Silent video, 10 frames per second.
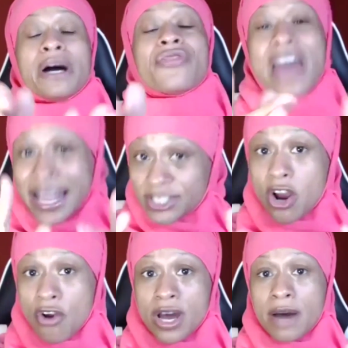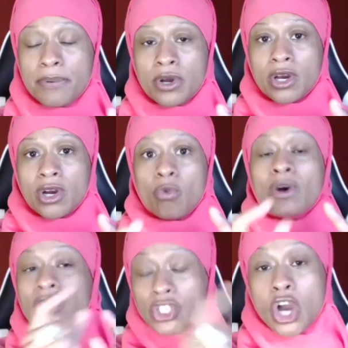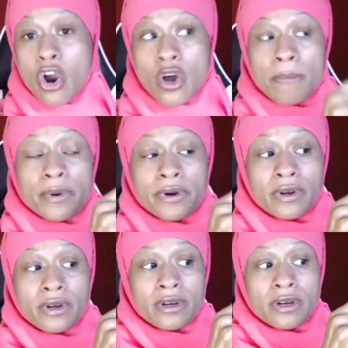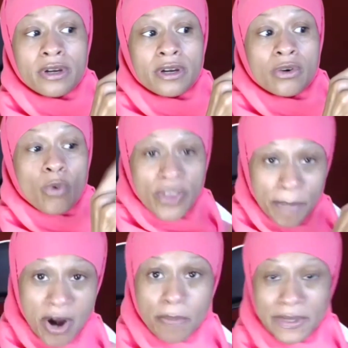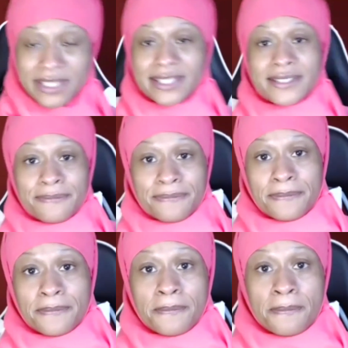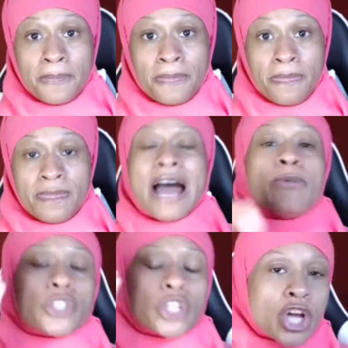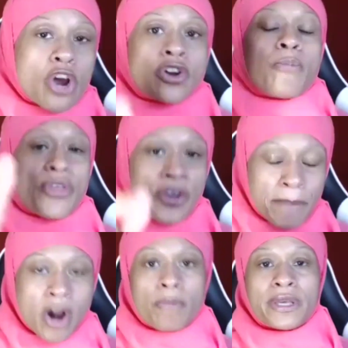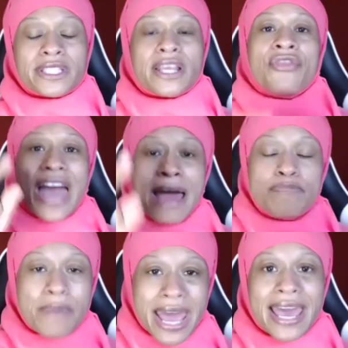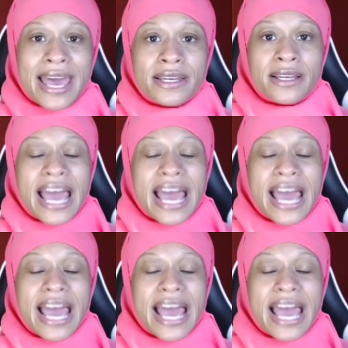but that turn up was a turn up with a purpose. That was a turn up with a purpose. That man,